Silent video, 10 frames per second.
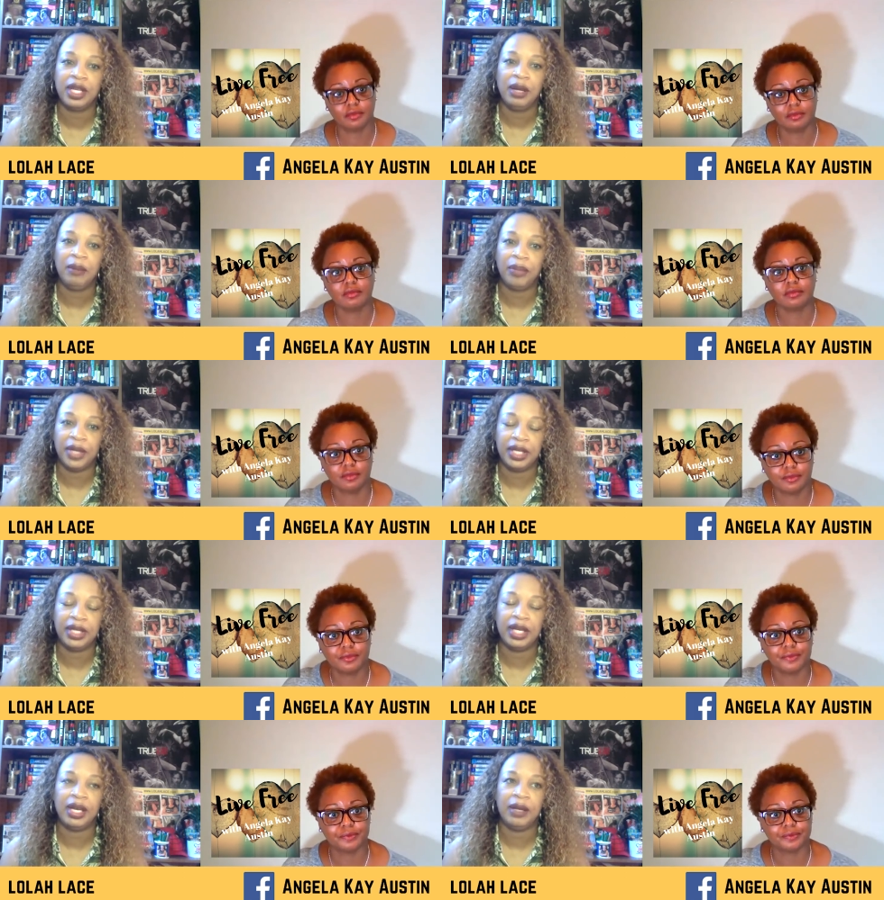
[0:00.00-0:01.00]
Speaker 1: But
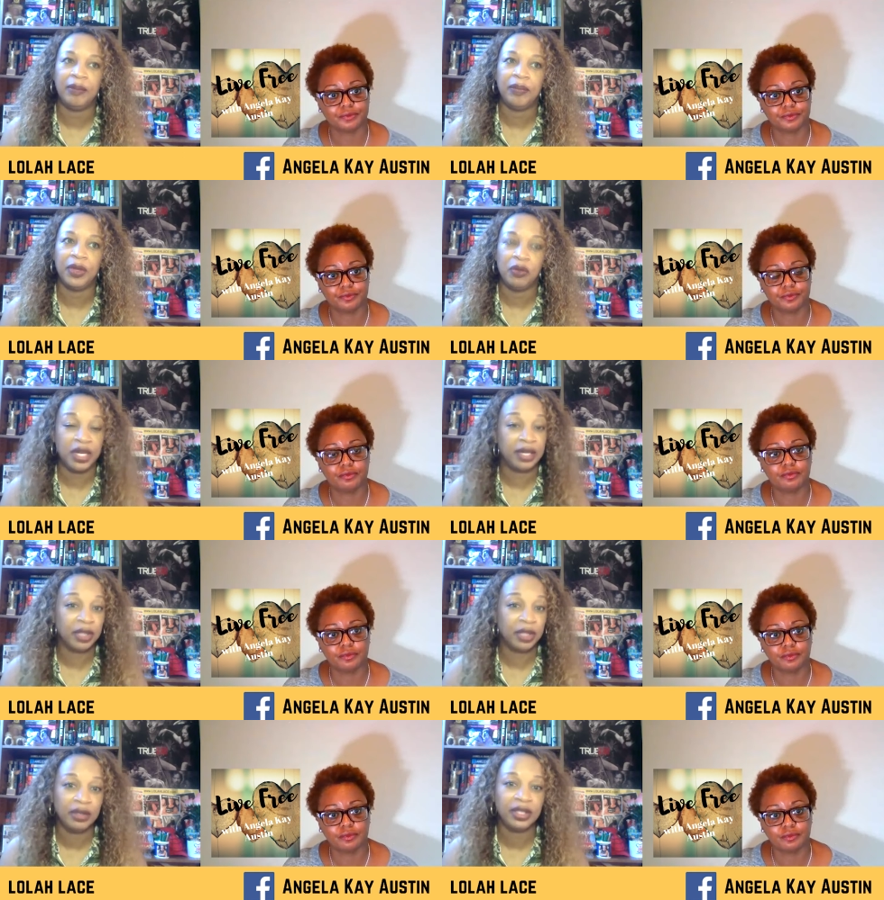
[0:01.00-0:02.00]
um, the one I'm
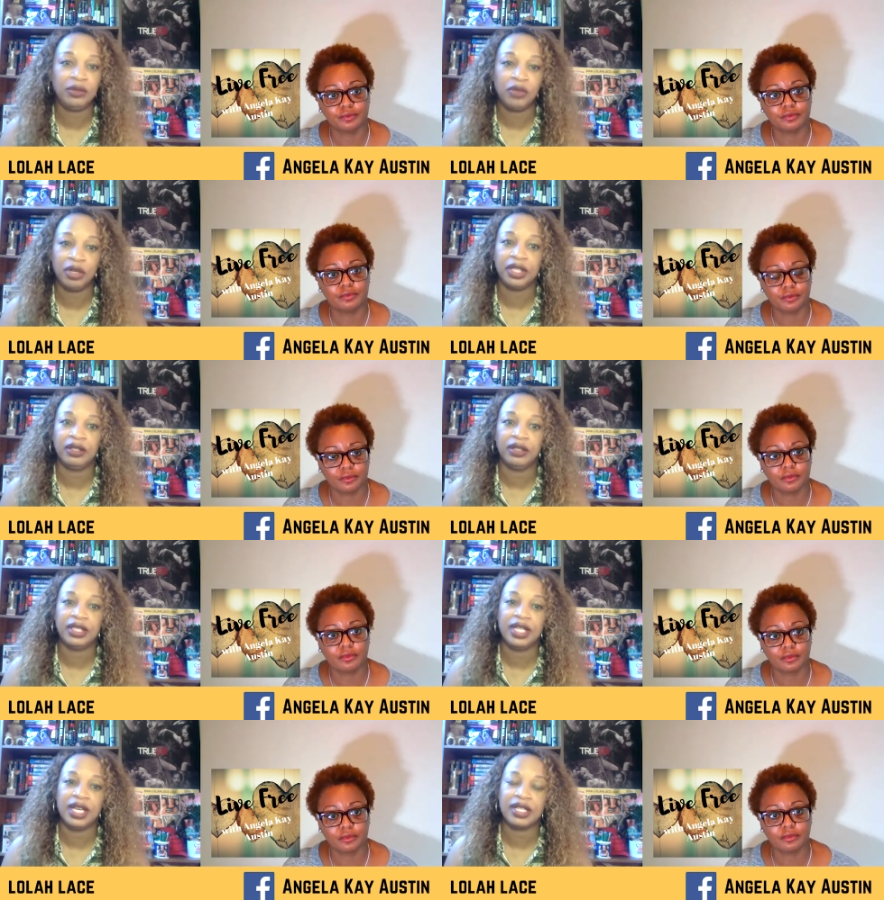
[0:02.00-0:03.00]
currently working on,
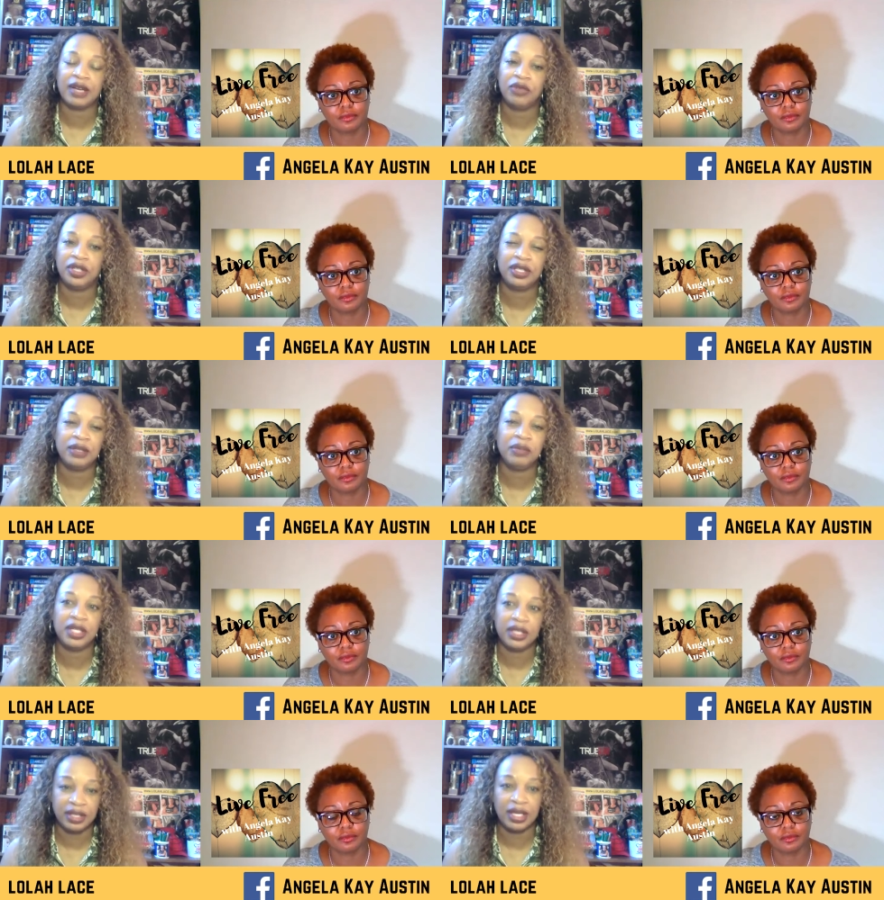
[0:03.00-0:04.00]
yes, I wanted to be an
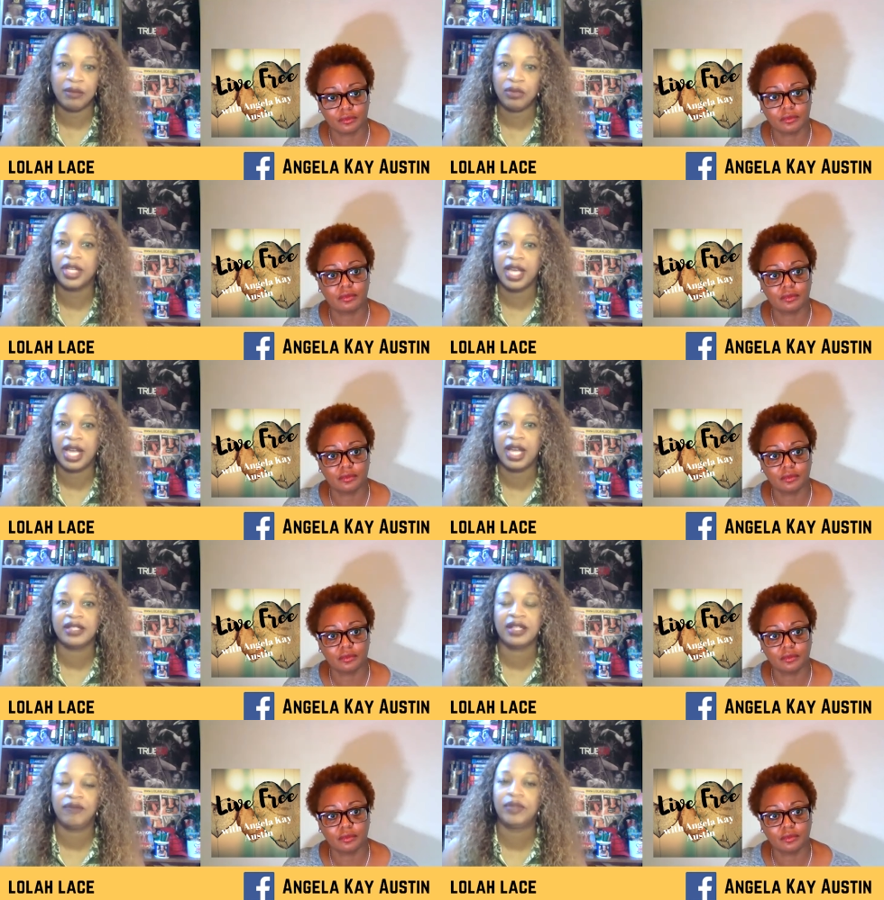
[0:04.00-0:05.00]
ensemble cast
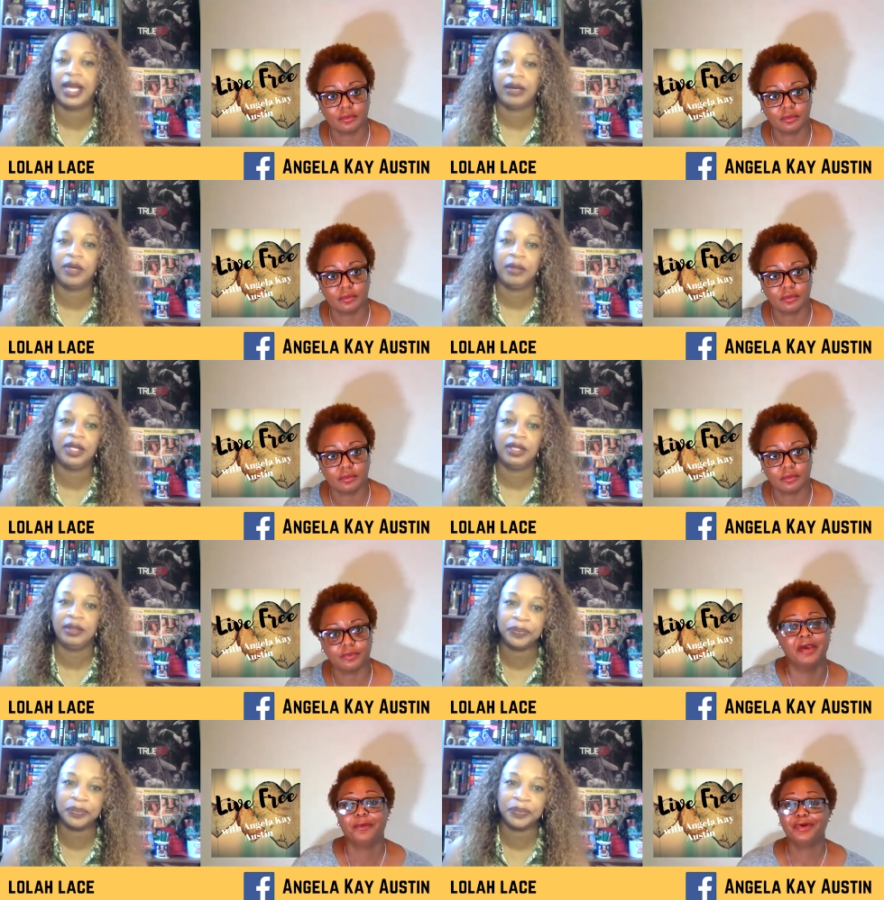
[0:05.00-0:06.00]
of black women.
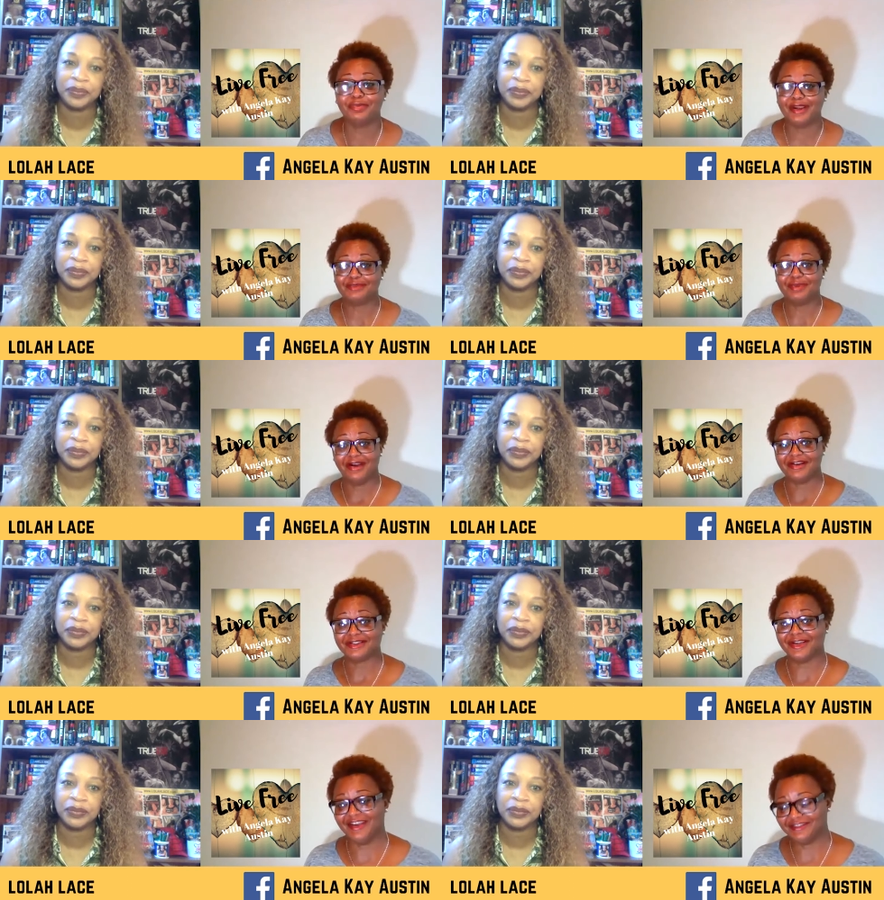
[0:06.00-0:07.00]
Speaker 2: Which makes me
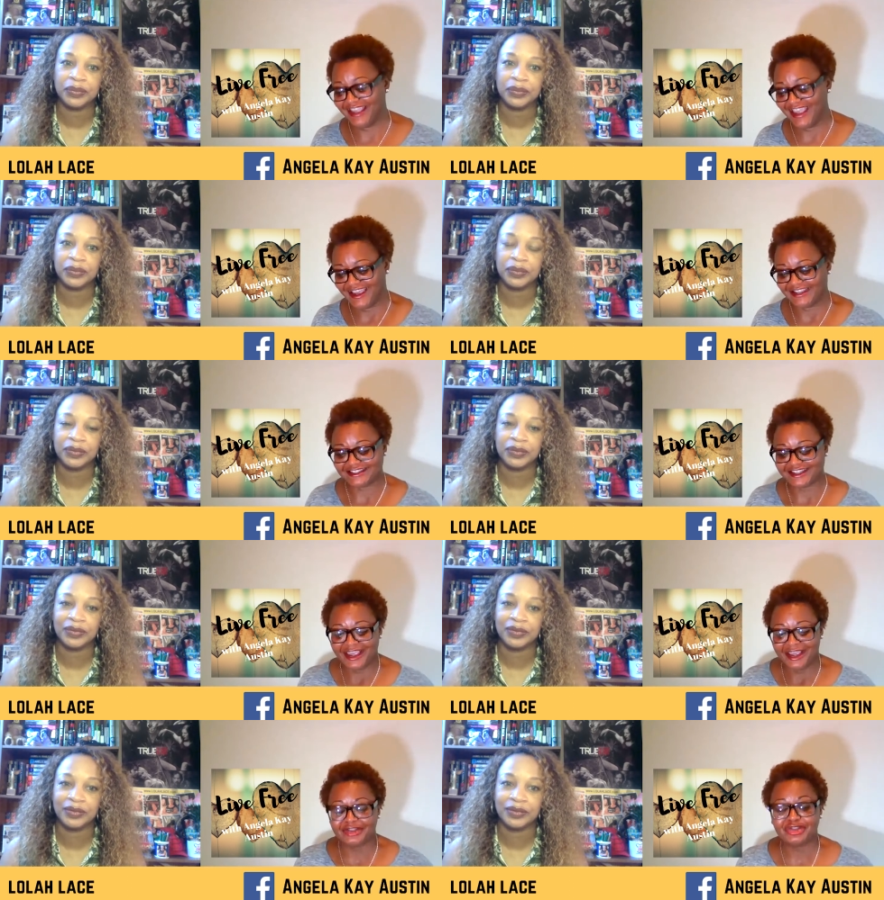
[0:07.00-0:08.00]
also have to ask.
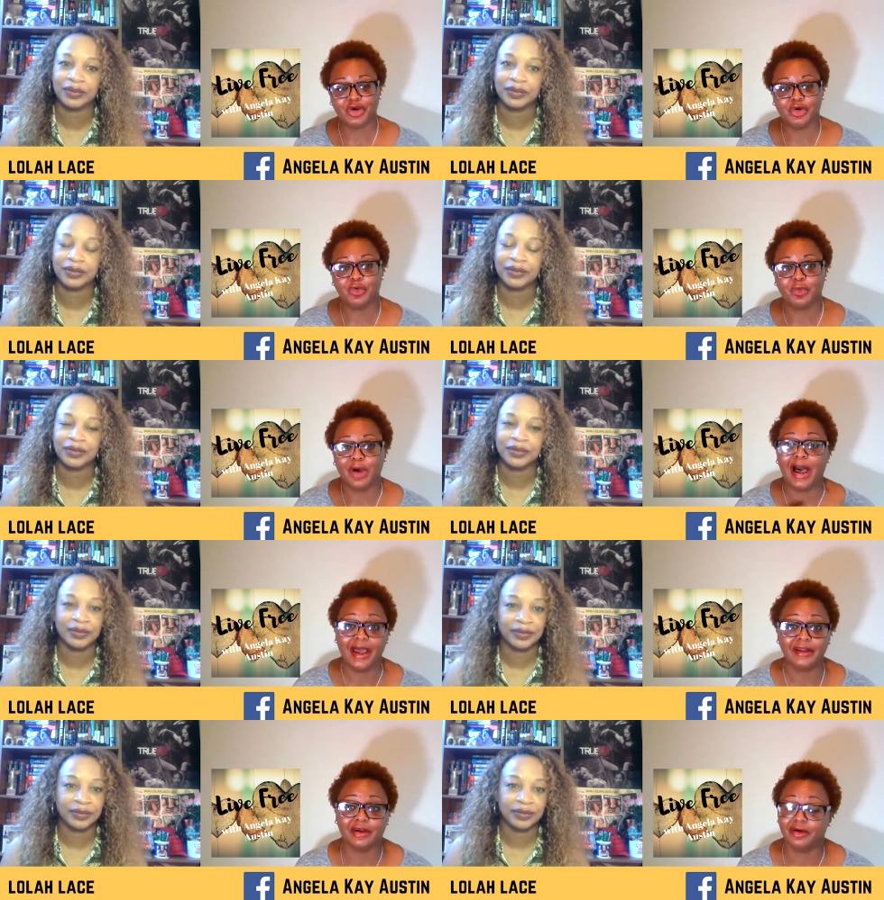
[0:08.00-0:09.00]
So
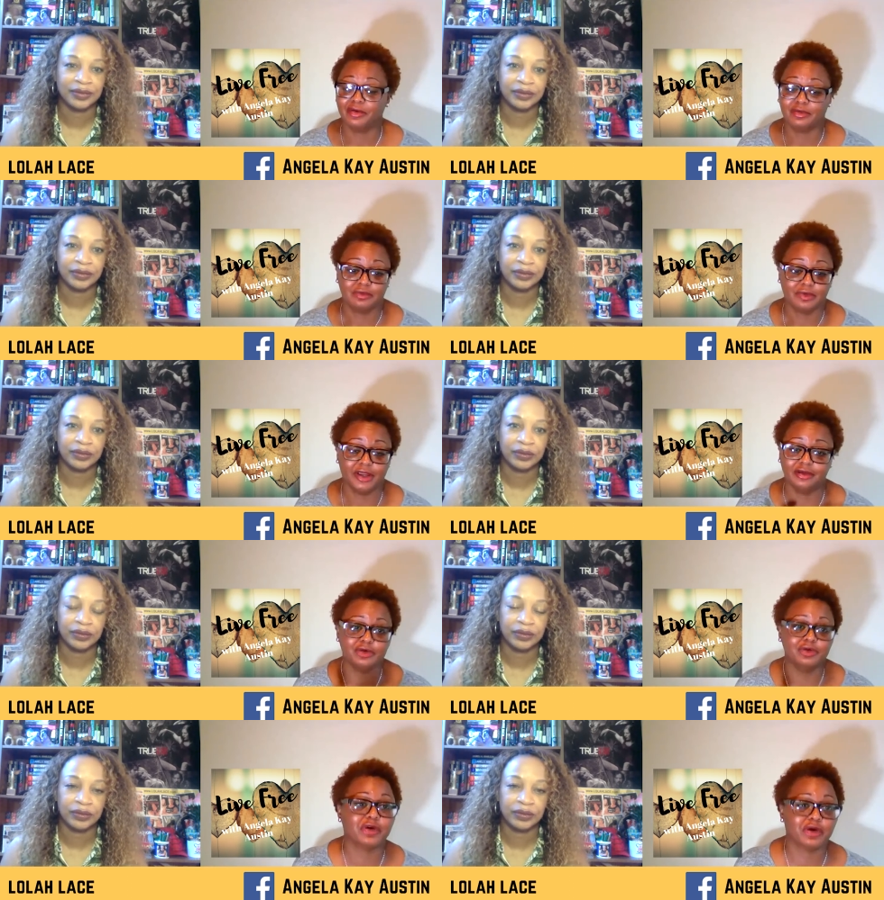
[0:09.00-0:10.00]
I know,
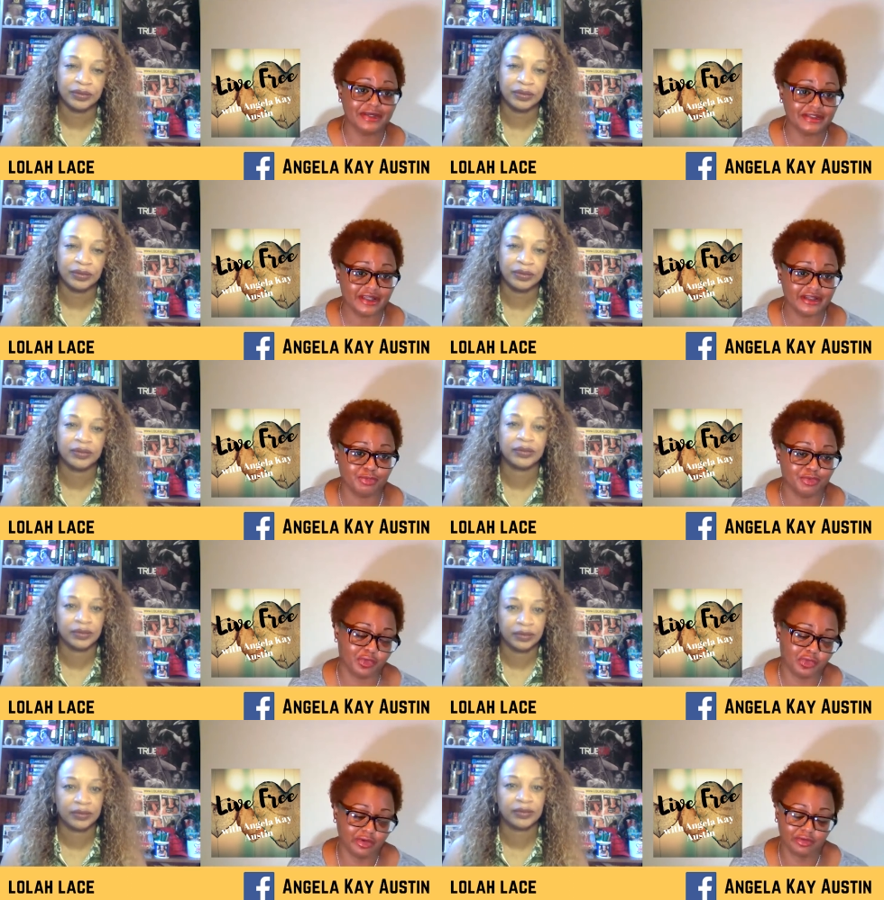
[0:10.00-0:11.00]
and you heard me say this
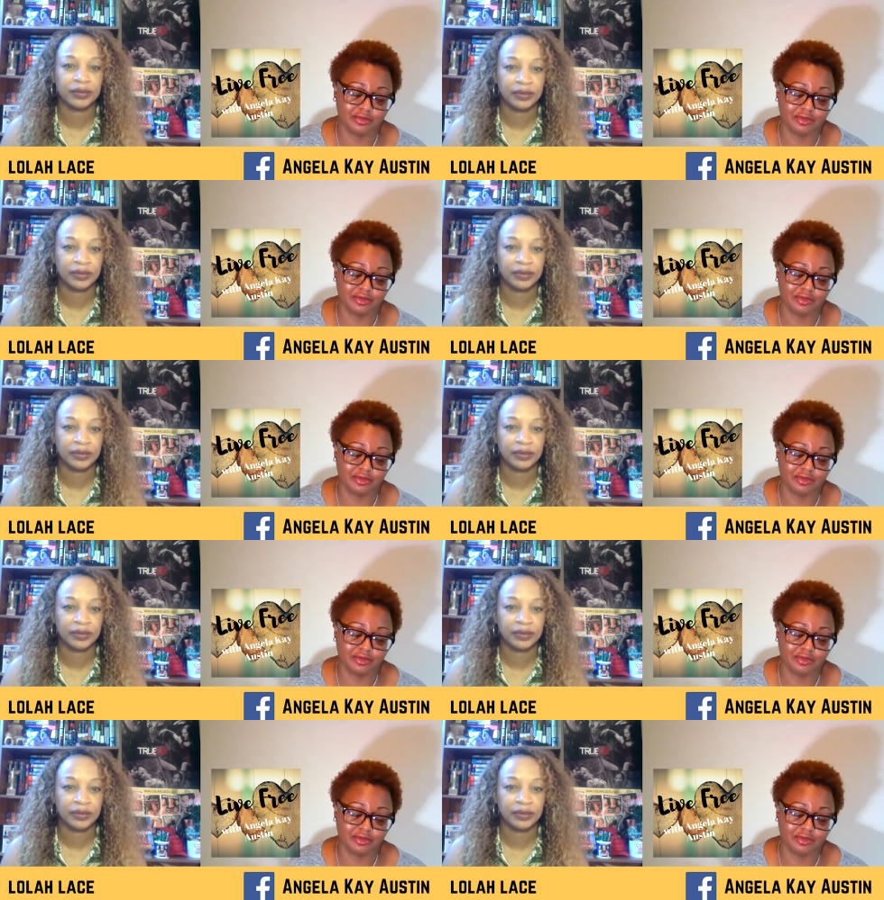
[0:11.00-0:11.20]
before,